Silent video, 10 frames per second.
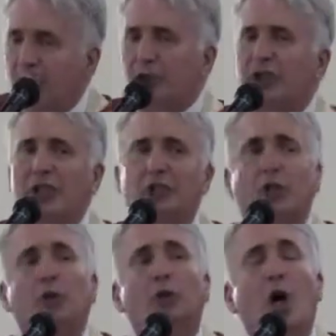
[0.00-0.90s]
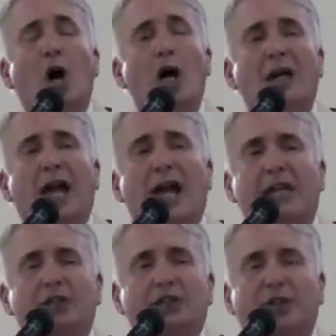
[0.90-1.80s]
You see, so long
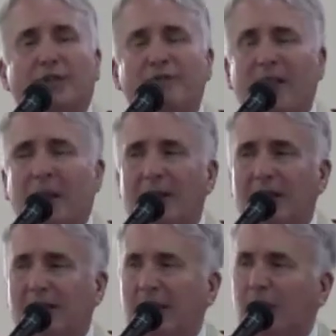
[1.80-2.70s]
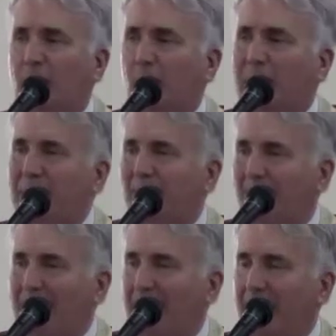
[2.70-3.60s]
as the very things that we
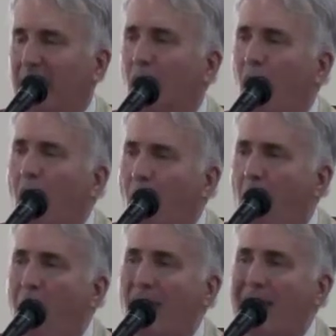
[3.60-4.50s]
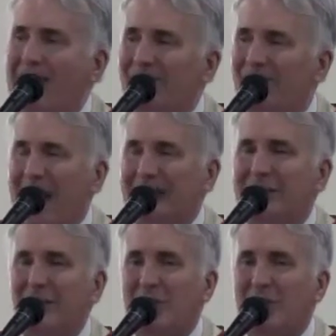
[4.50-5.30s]
pray are, in fact,